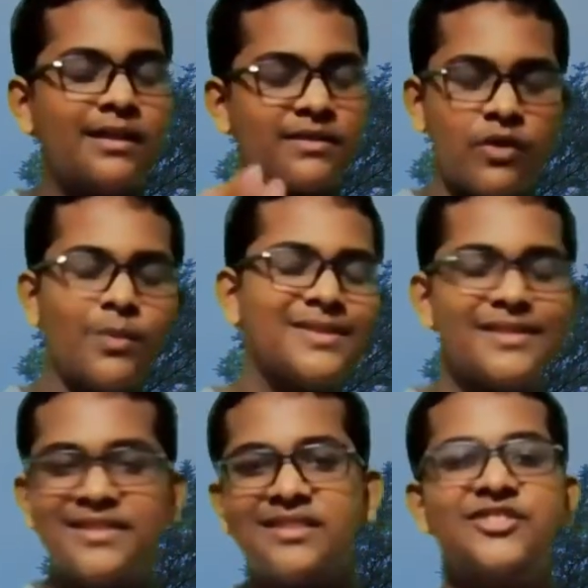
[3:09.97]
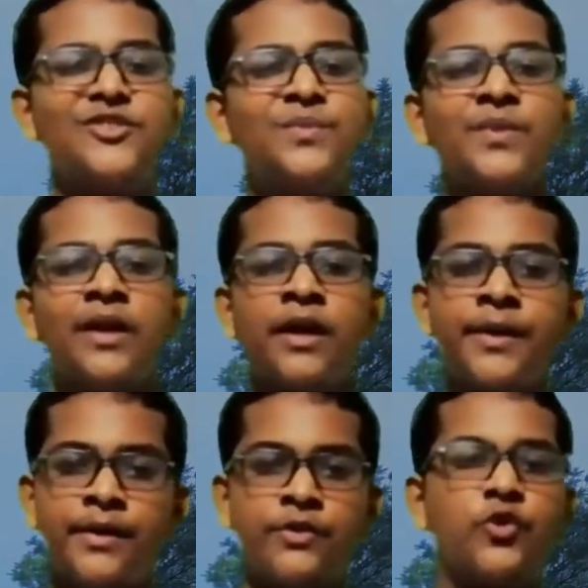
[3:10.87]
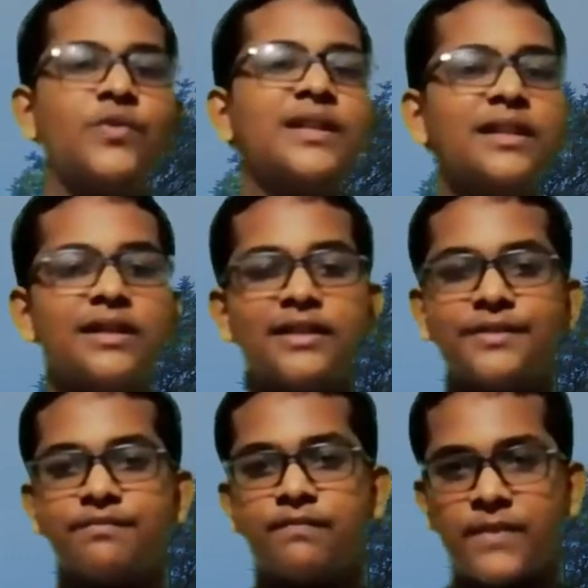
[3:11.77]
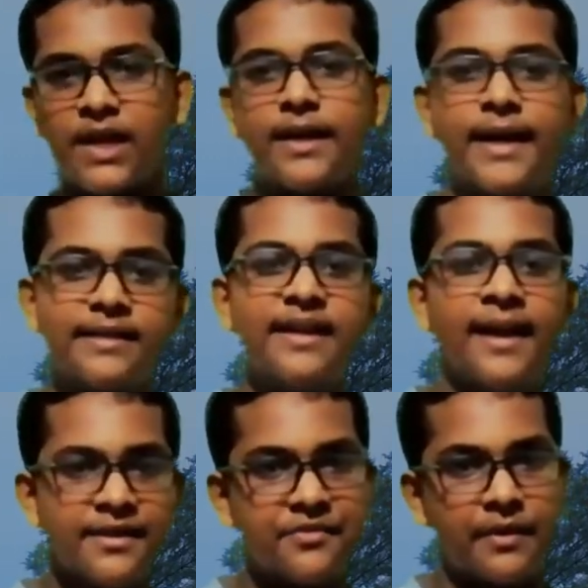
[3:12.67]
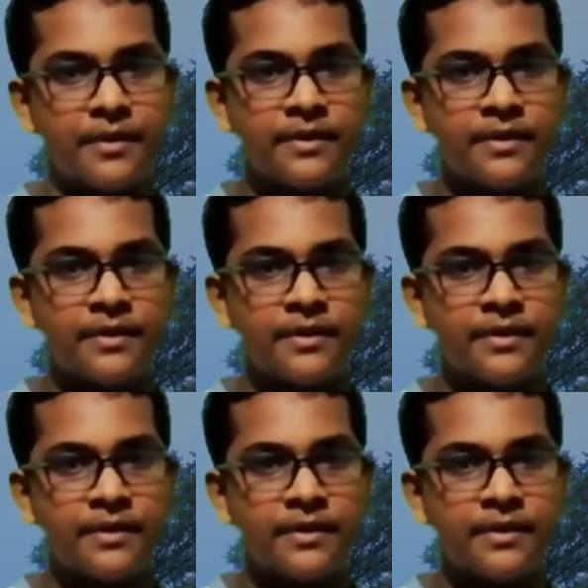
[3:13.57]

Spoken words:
the normal search engine, you will get the history.